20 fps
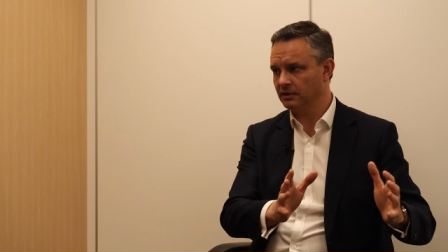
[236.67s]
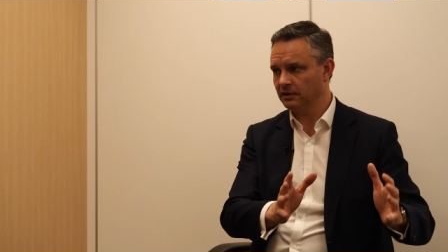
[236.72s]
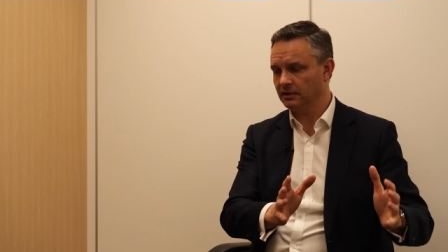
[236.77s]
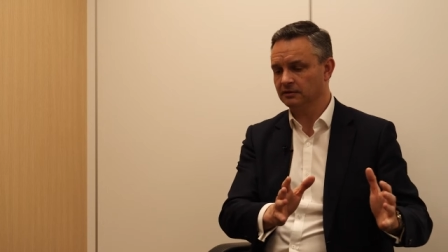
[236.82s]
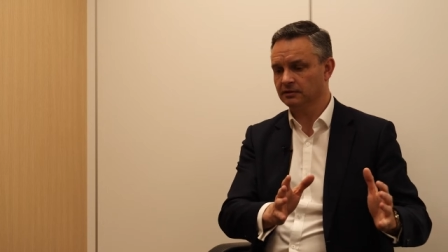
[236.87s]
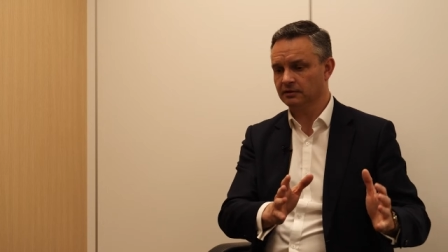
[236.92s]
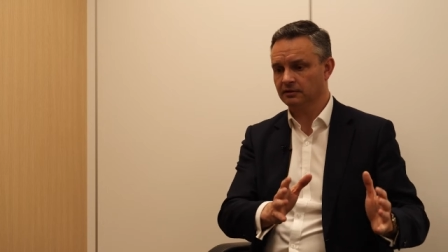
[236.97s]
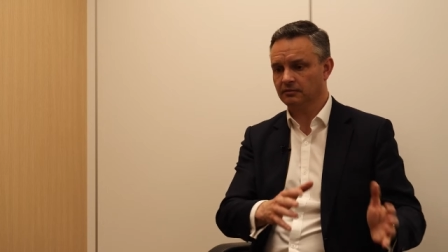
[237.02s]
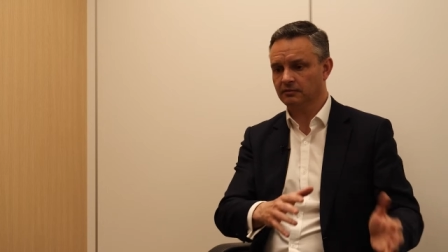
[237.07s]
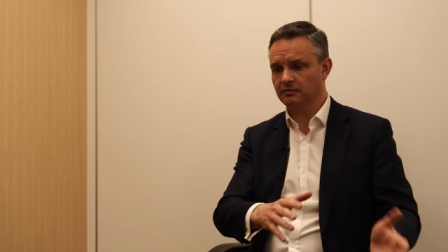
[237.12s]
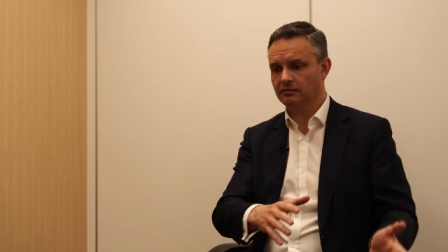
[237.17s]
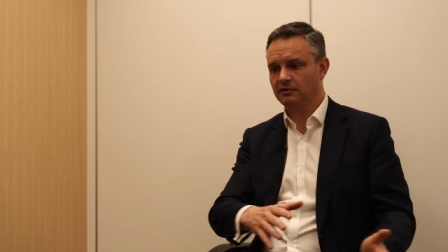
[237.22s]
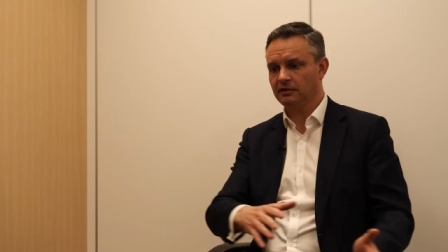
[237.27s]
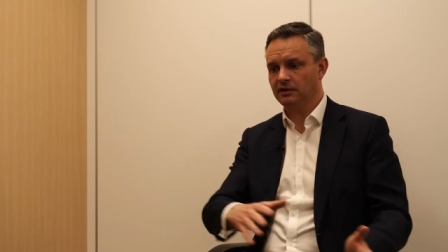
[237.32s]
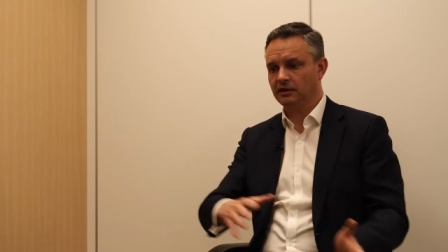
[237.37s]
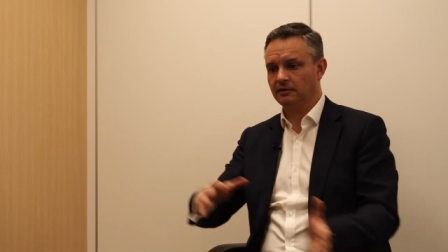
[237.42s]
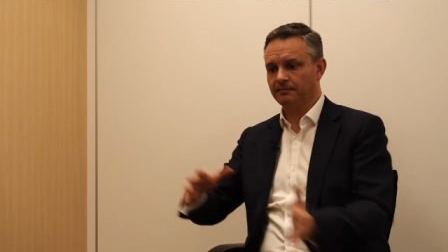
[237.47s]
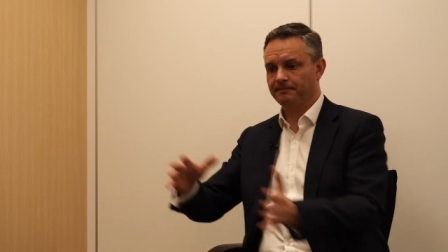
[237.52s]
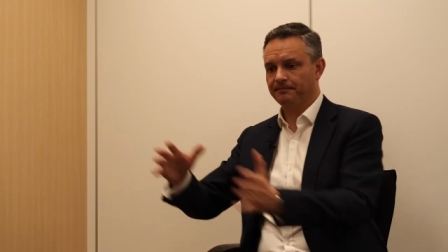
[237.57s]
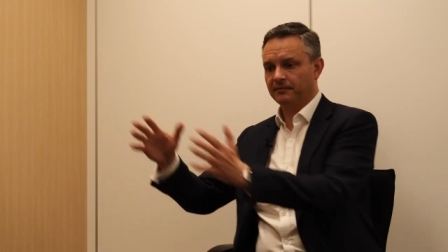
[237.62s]
as a
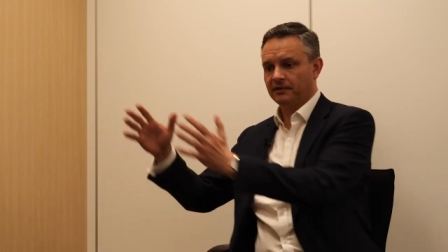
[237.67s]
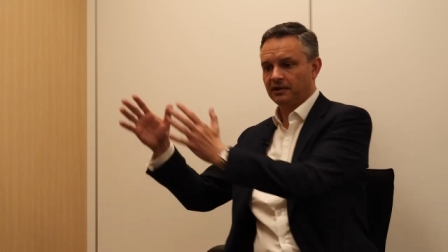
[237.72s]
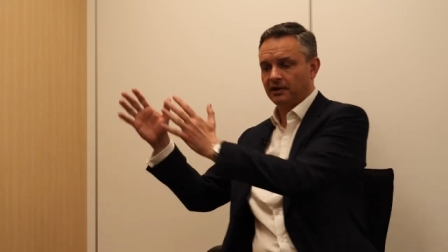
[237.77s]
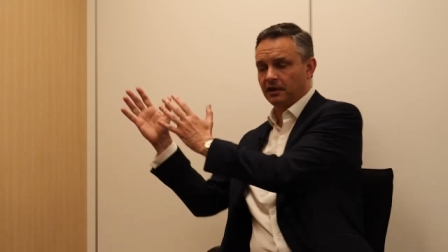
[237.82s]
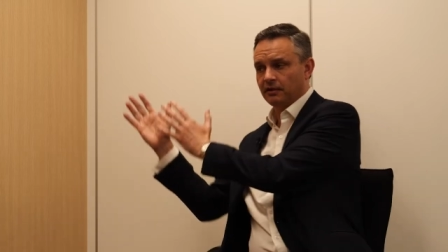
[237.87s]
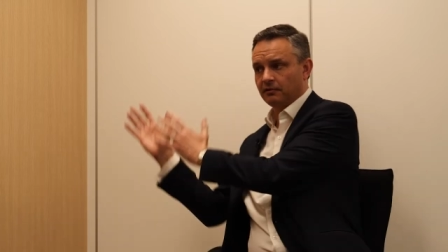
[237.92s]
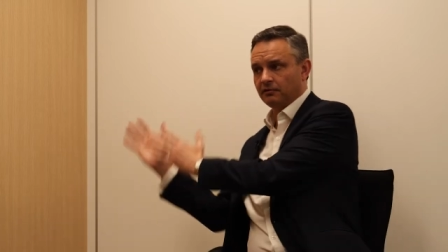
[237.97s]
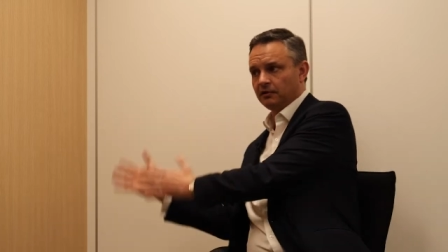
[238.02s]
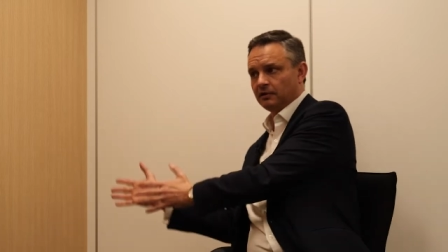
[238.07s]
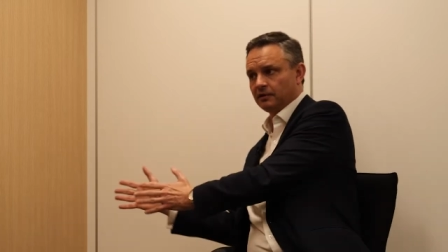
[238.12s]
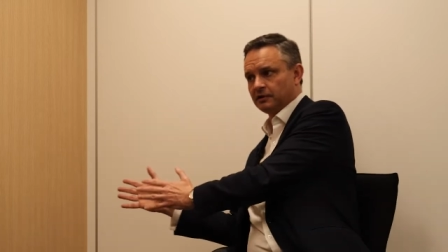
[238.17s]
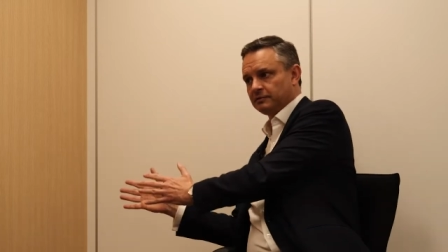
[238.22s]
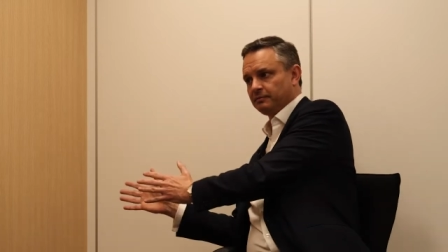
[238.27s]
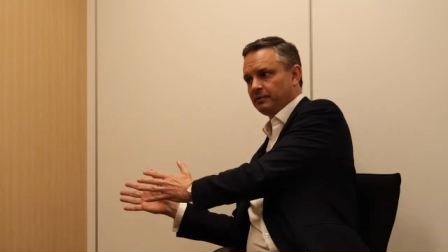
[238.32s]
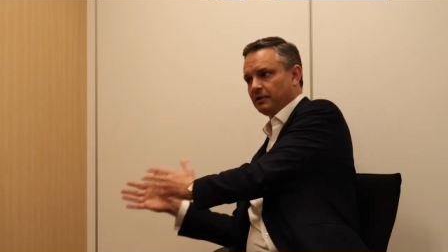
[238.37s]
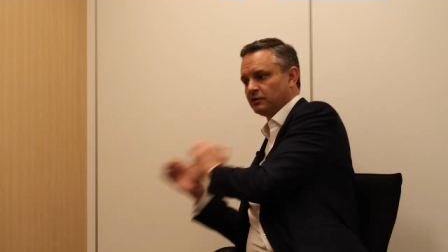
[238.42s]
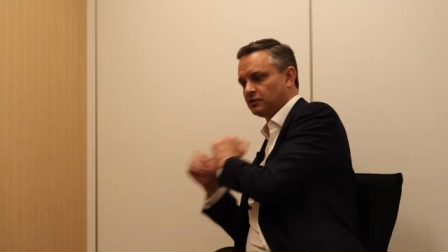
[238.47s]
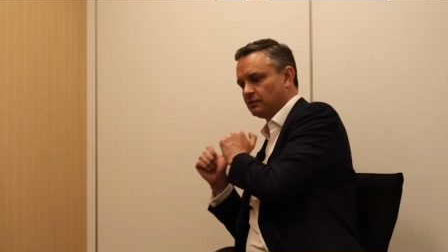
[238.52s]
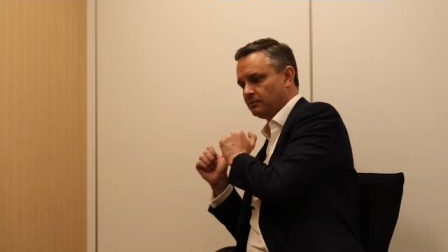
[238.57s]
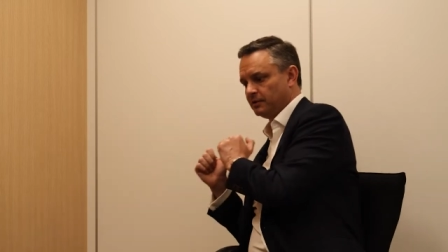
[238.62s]
critique and the other end of the
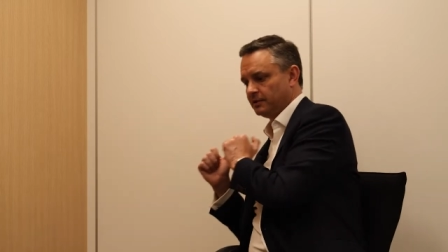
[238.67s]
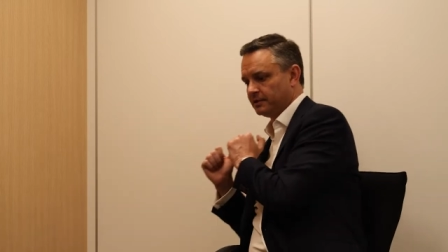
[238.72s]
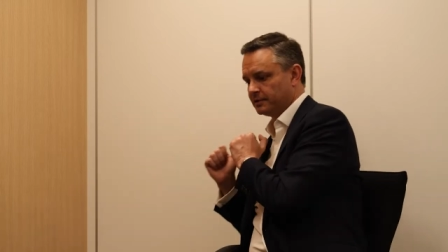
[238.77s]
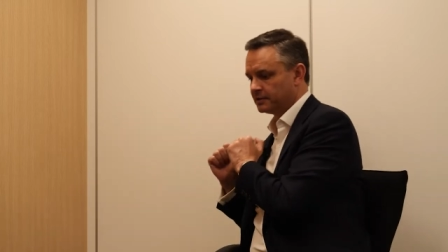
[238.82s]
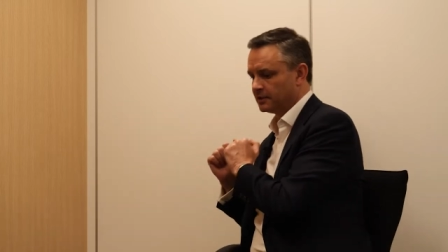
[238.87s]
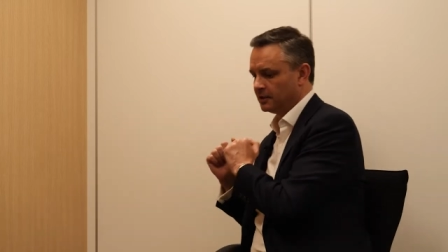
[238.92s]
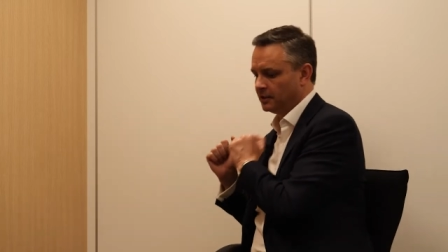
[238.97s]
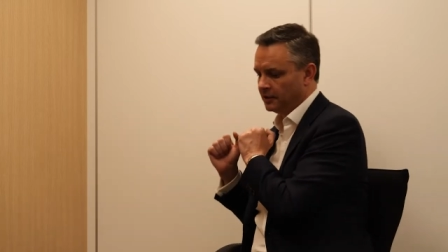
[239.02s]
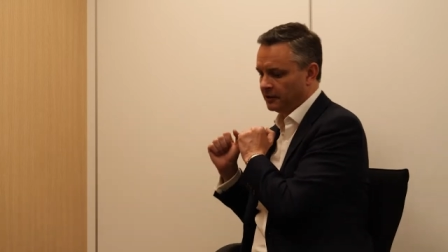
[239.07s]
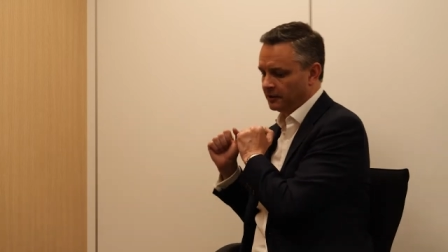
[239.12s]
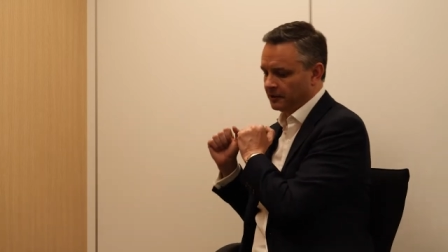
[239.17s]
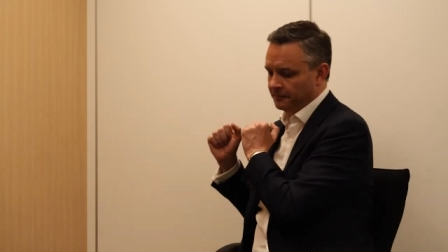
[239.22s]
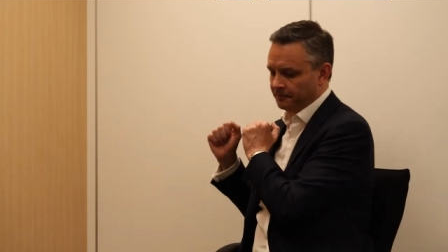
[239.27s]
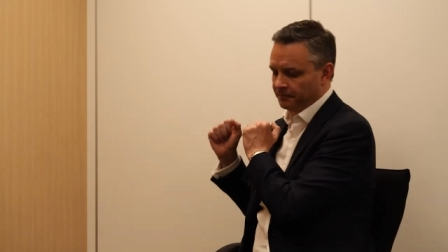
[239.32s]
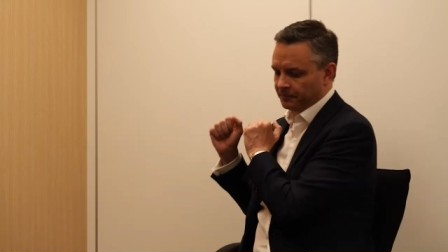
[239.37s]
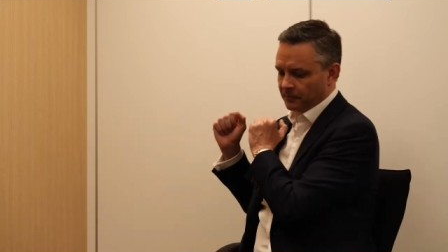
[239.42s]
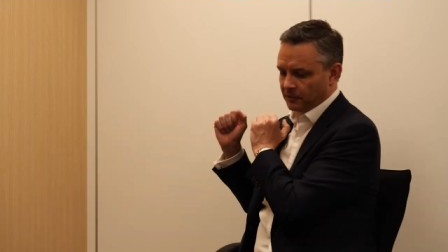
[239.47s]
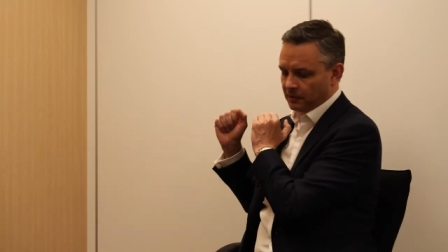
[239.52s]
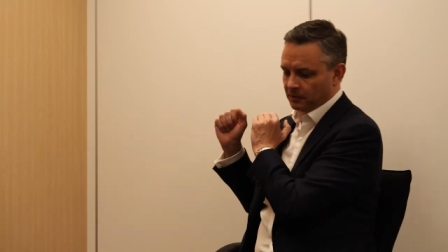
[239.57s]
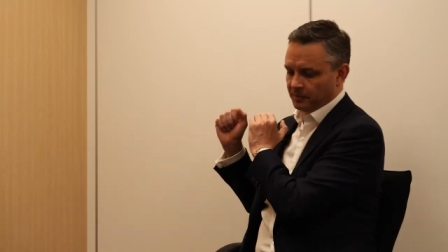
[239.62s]
spectrum is
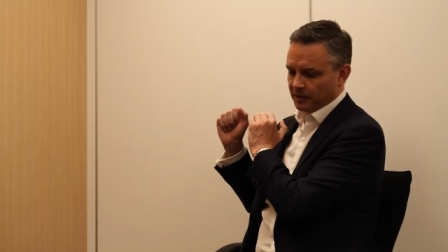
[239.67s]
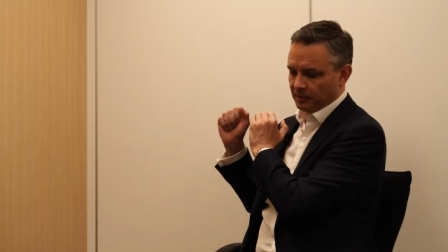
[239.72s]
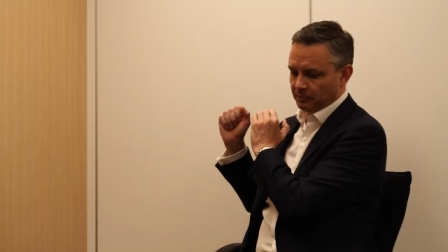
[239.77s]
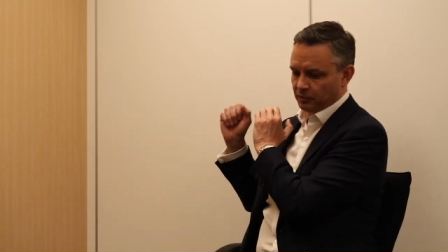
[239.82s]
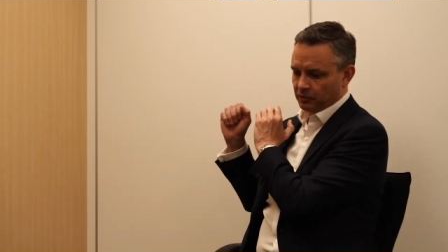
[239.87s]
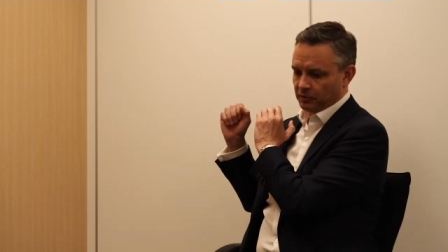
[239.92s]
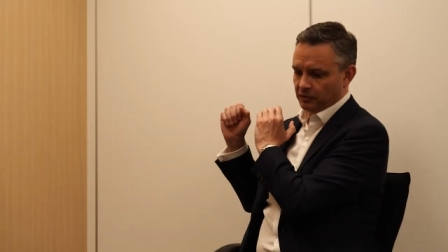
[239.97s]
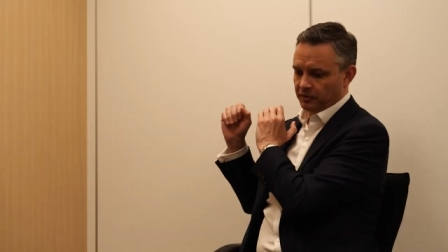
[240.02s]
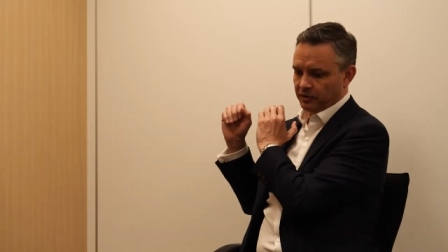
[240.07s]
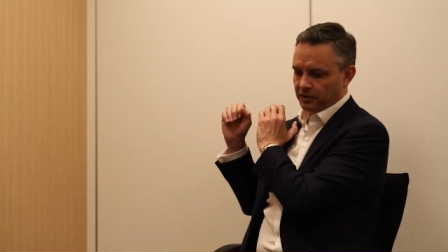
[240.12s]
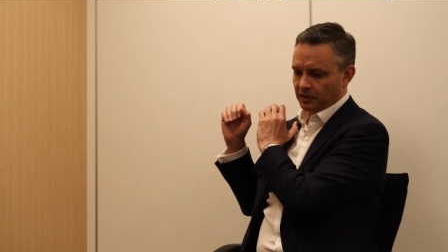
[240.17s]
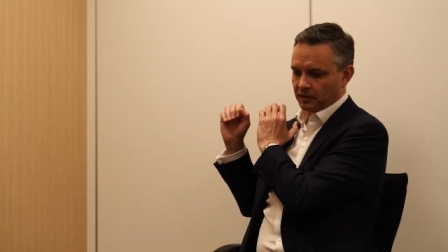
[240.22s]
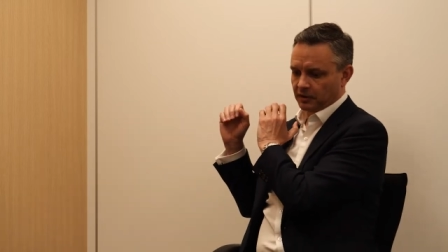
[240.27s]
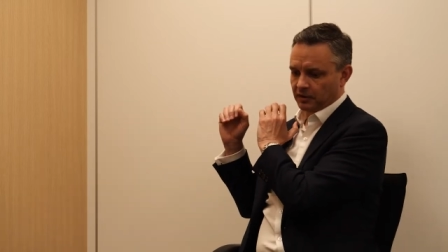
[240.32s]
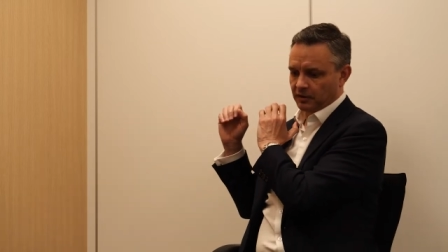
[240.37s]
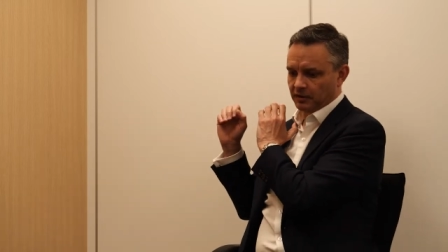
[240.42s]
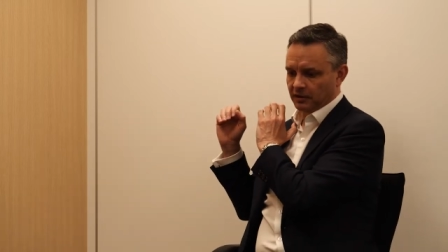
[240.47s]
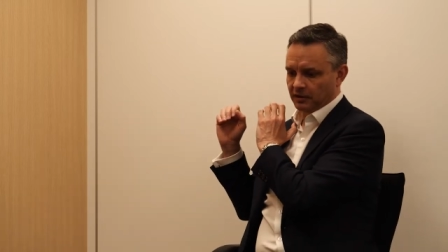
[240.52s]
there are people who think